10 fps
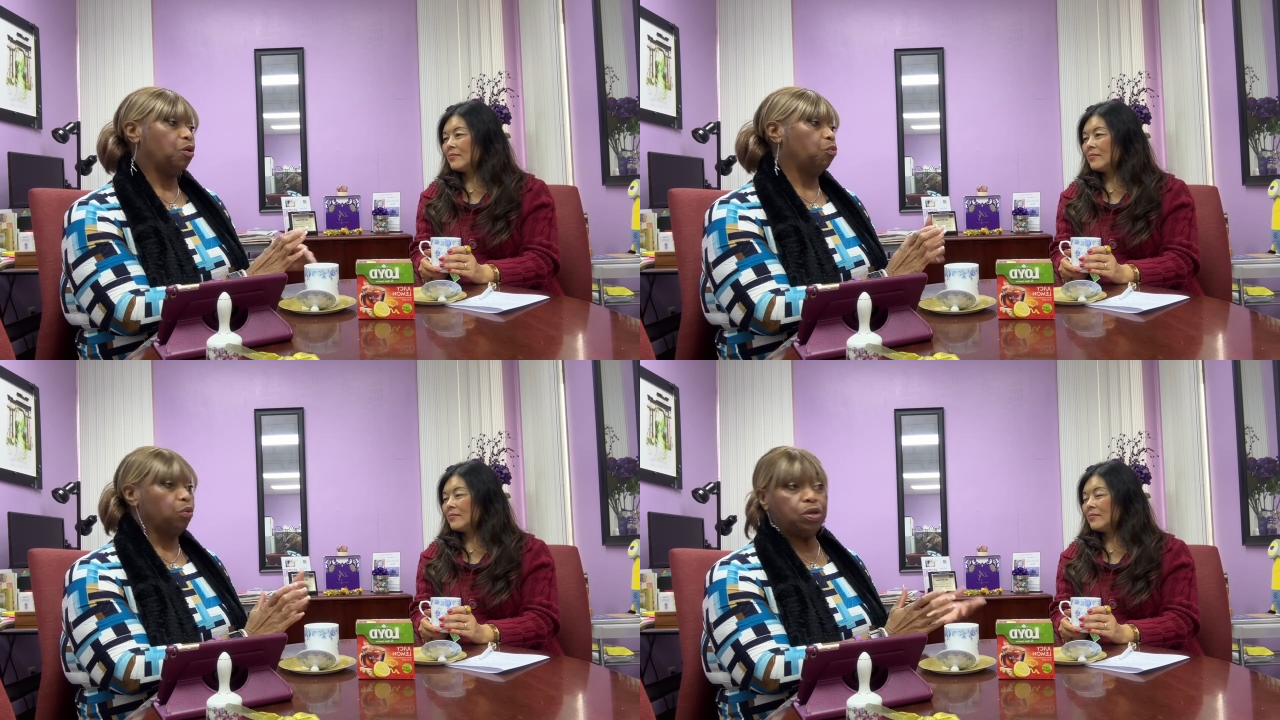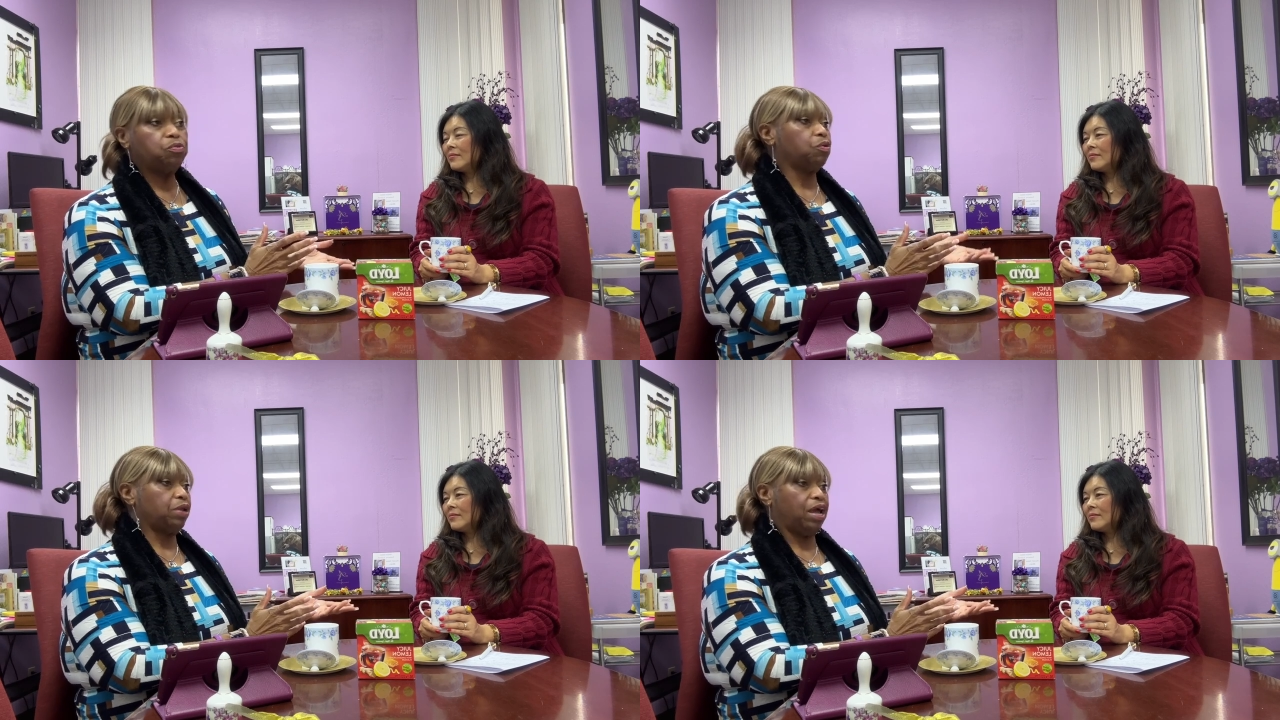Speaker 1: we
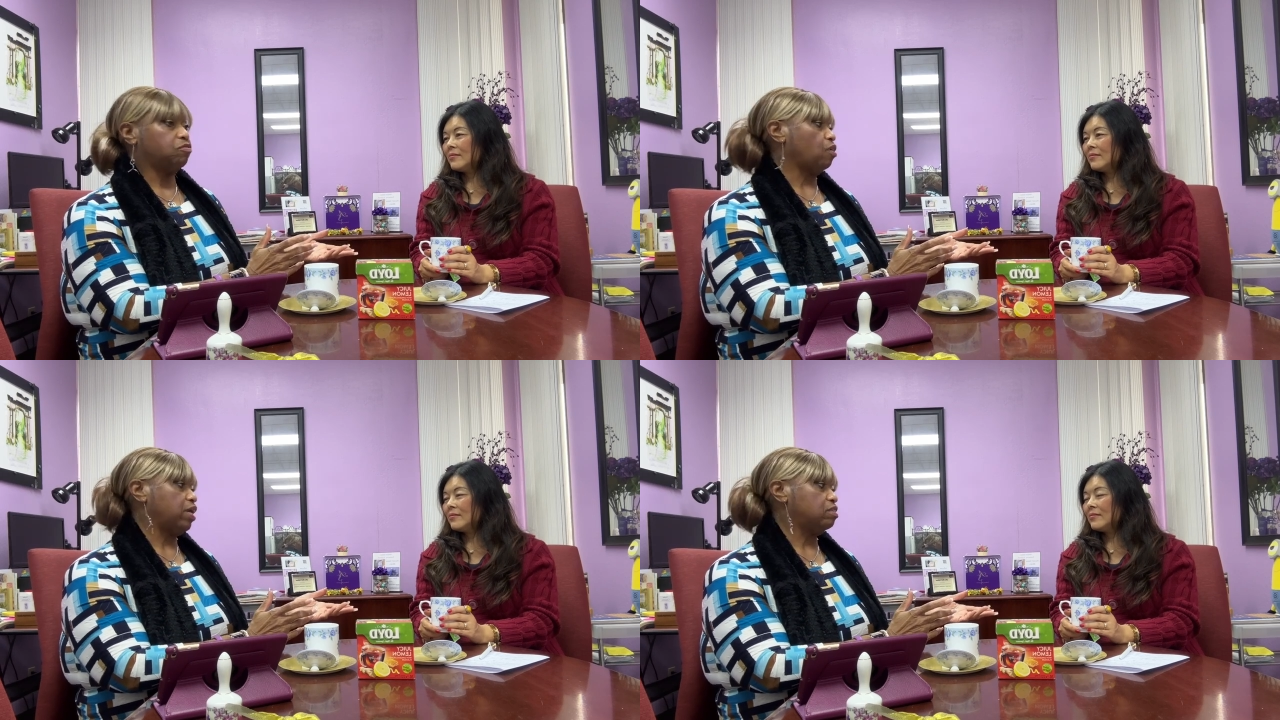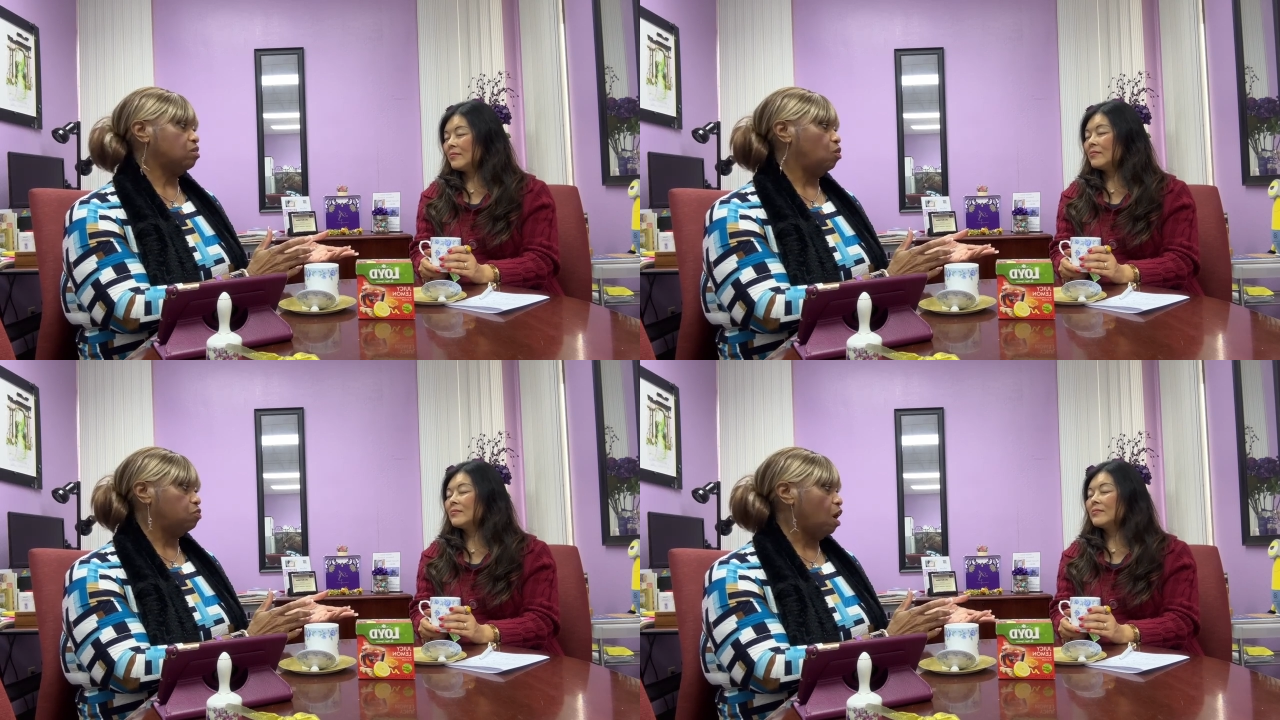won't have rights
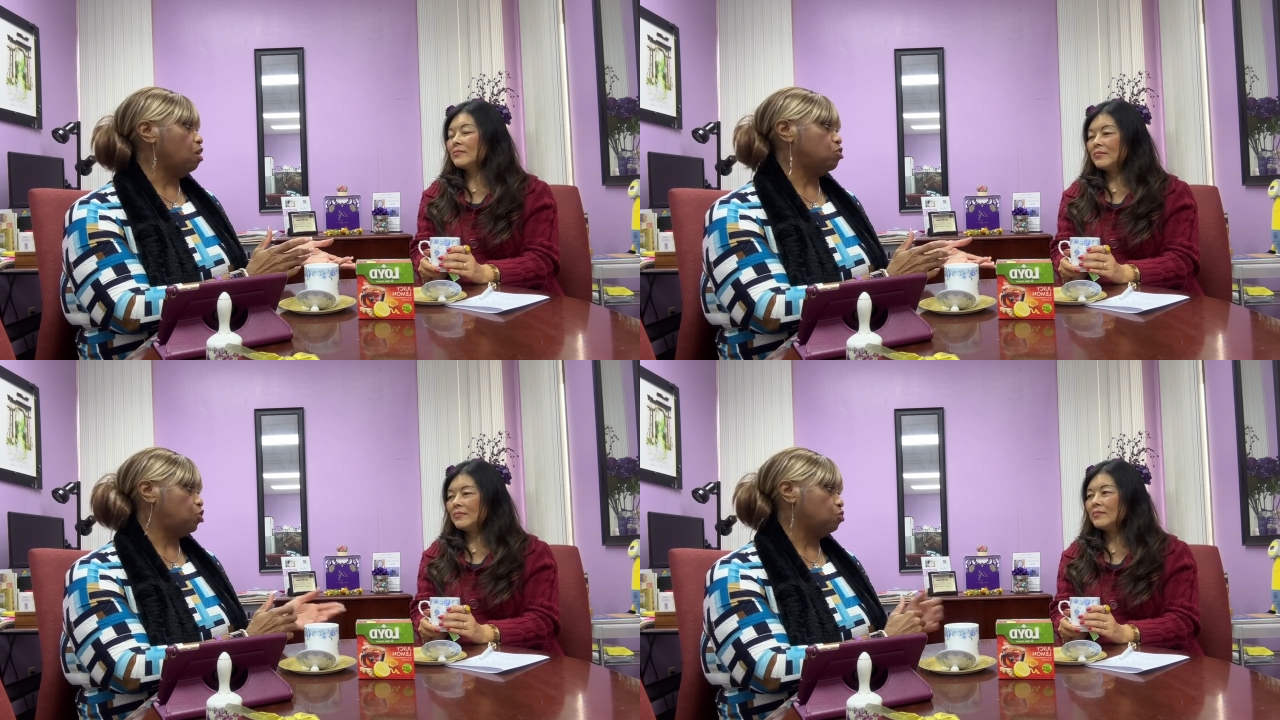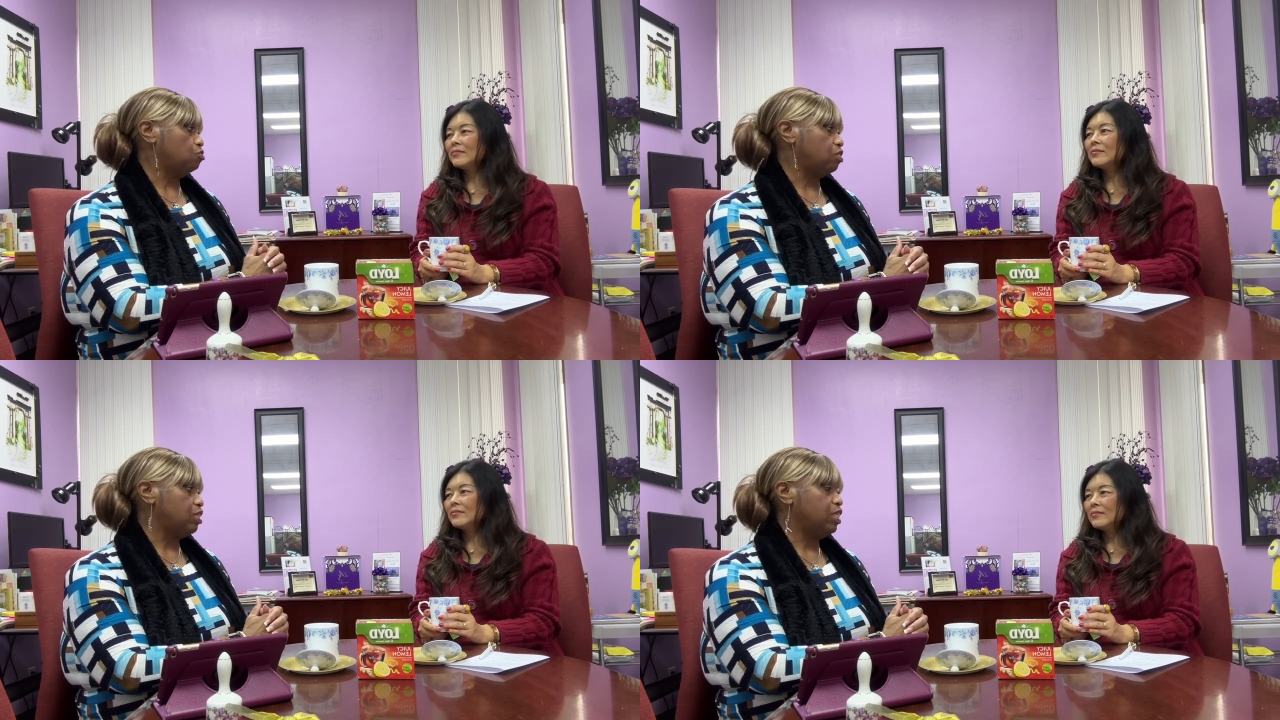over our
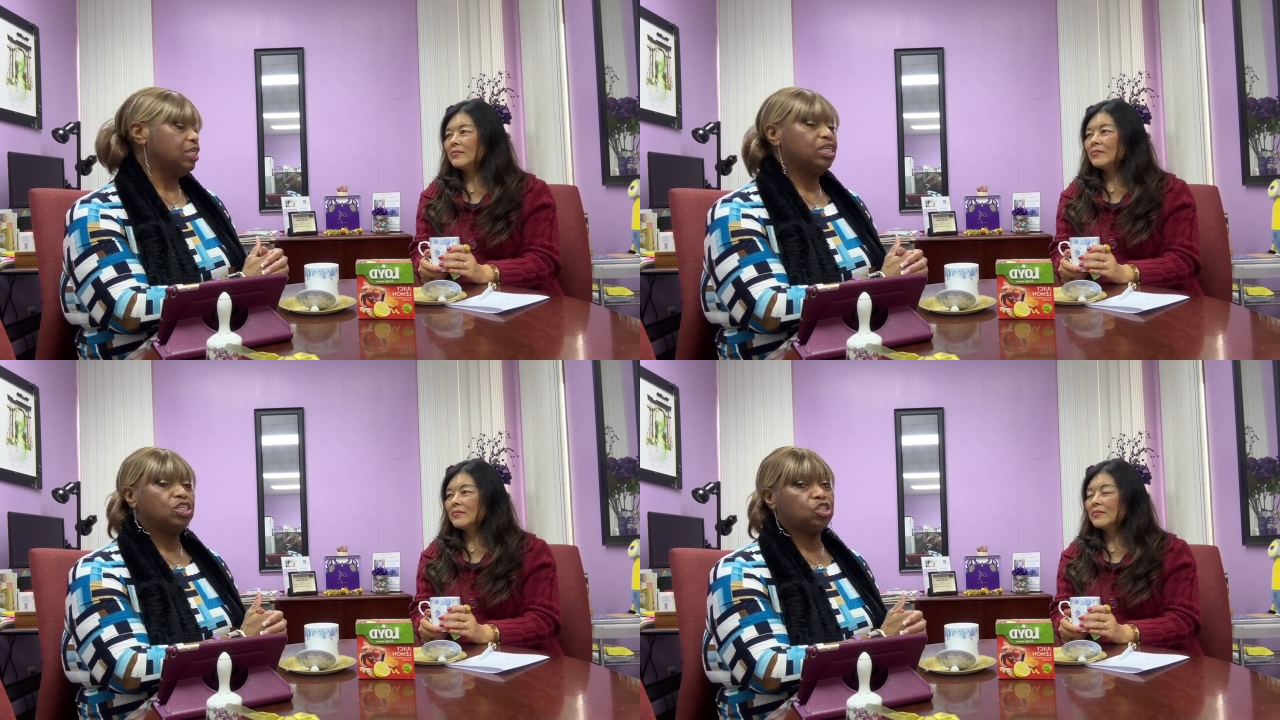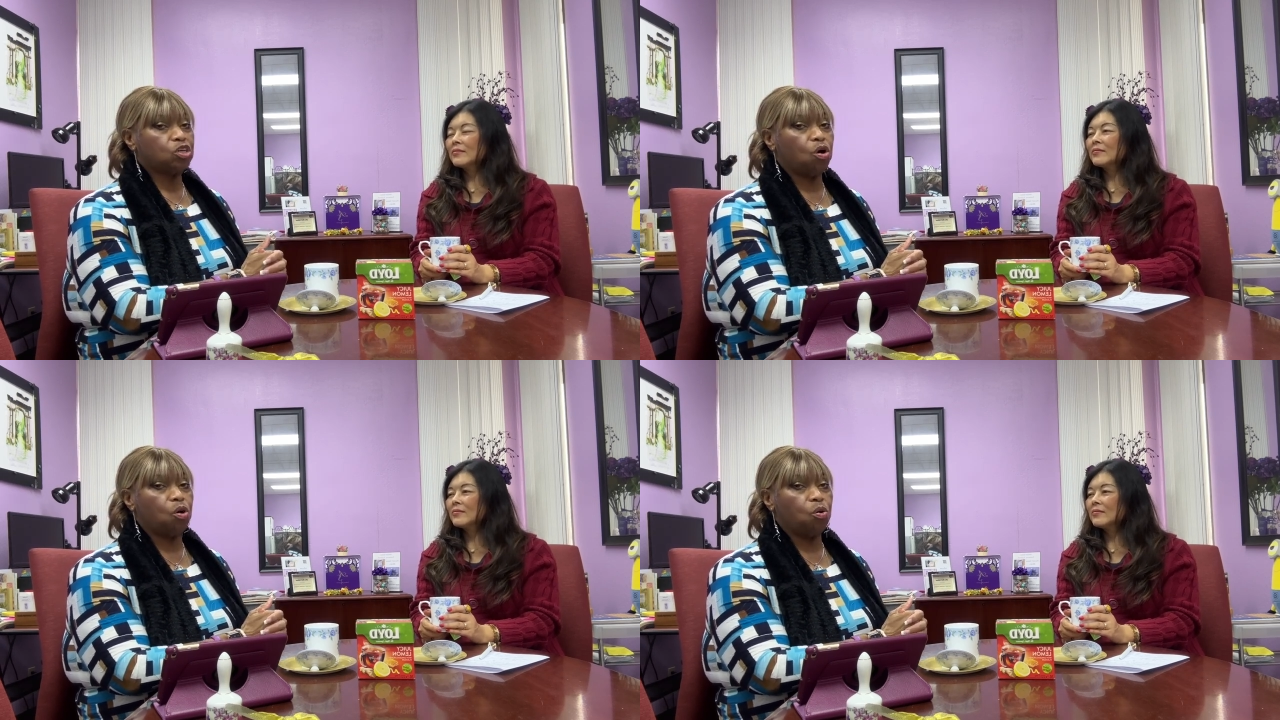children.
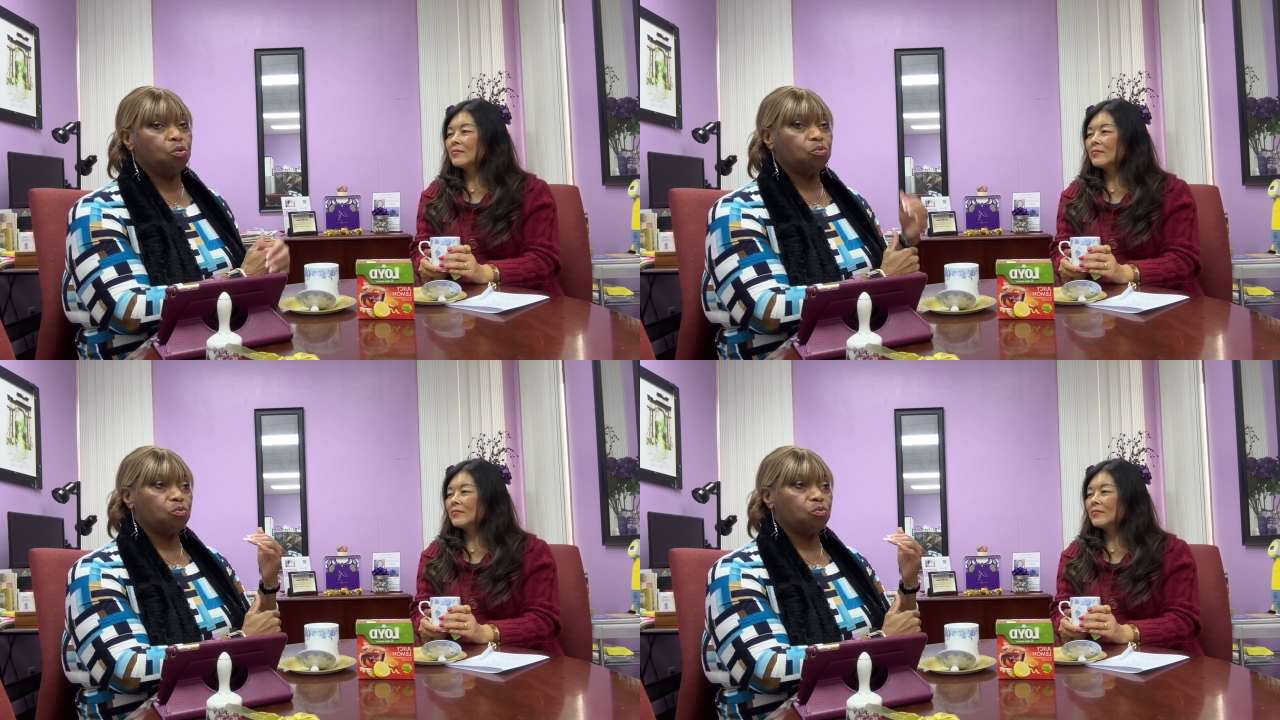So